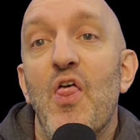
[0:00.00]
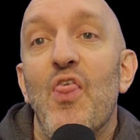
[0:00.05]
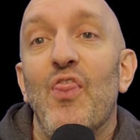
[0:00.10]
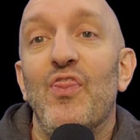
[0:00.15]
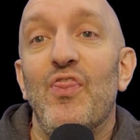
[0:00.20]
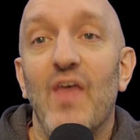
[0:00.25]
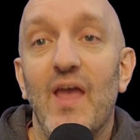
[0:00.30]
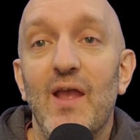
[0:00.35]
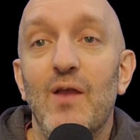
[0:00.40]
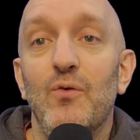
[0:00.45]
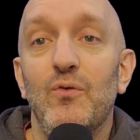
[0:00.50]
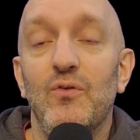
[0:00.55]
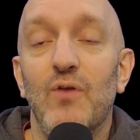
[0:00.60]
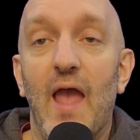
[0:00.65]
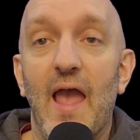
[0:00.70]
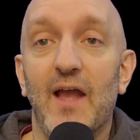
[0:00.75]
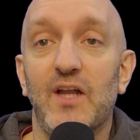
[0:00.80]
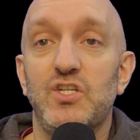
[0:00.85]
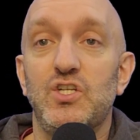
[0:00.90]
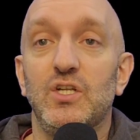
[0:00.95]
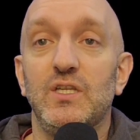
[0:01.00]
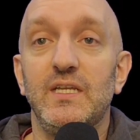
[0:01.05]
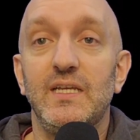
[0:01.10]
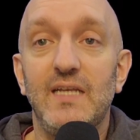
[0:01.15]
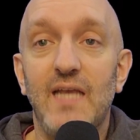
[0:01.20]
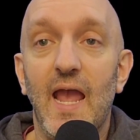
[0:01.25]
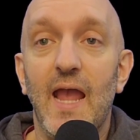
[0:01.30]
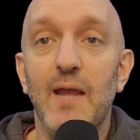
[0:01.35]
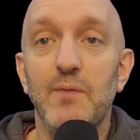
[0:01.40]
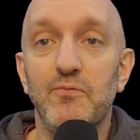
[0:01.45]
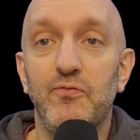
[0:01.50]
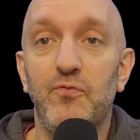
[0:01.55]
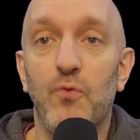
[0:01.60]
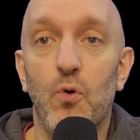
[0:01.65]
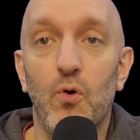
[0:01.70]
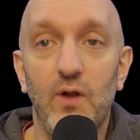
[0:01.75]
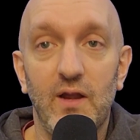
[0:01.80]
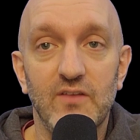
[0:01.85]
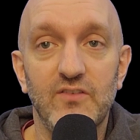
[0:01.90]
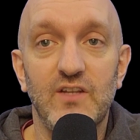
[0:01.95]
they actually came
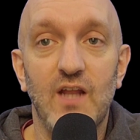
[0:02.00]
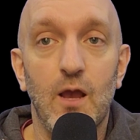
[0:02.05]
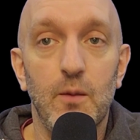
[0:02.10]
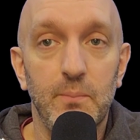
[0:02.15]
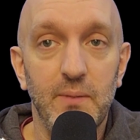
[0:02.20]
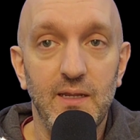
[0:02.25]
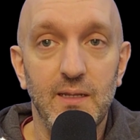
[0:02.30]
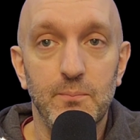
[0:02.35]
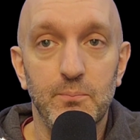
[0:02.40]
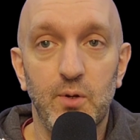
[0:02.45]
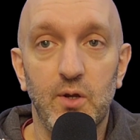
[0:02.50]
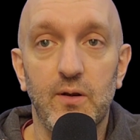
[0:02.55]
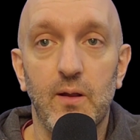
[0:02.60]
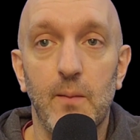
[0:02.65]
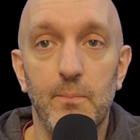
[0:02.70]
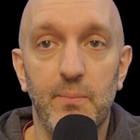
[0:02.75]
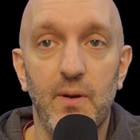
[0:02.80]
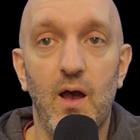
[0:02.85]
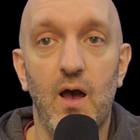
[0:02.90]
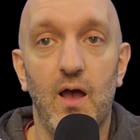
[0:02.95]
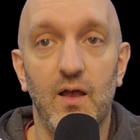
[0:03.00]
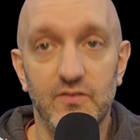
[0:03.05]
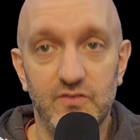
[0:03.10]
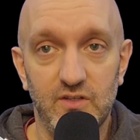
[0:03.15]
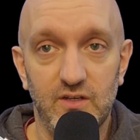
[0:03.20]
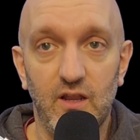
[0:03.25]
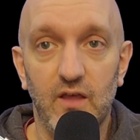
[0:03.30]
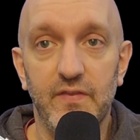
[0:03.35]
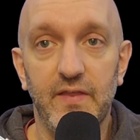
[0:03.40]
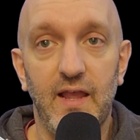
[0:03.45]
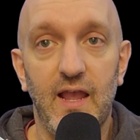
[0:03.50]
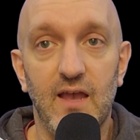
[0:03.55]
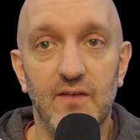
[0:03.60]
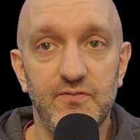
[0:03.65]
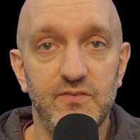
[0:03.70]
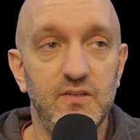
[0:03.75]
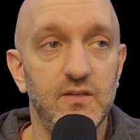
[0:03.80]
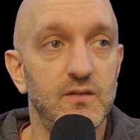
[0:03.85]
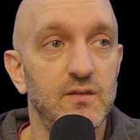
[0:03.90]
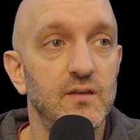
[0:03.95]
for is now being put on pause, and now they
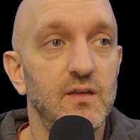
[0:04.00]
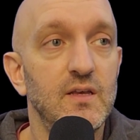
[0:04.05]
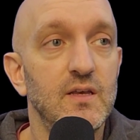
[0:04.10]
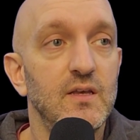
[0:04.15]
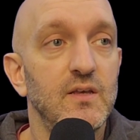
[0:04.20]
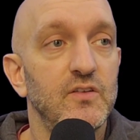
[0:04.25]
have to